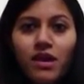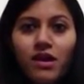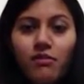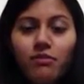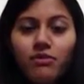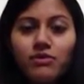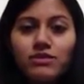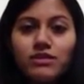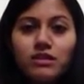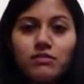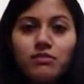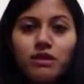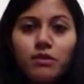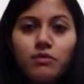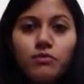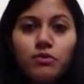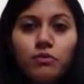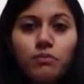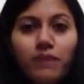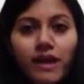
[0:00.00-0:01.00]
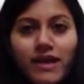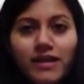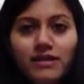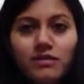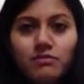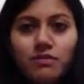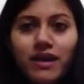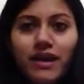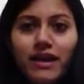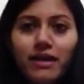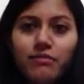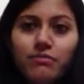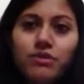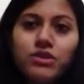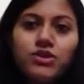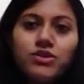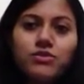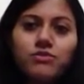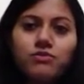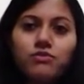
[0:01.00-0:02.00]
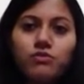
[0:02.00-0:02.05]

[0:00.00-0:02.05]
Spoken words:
Mu Sigma propelled my ambition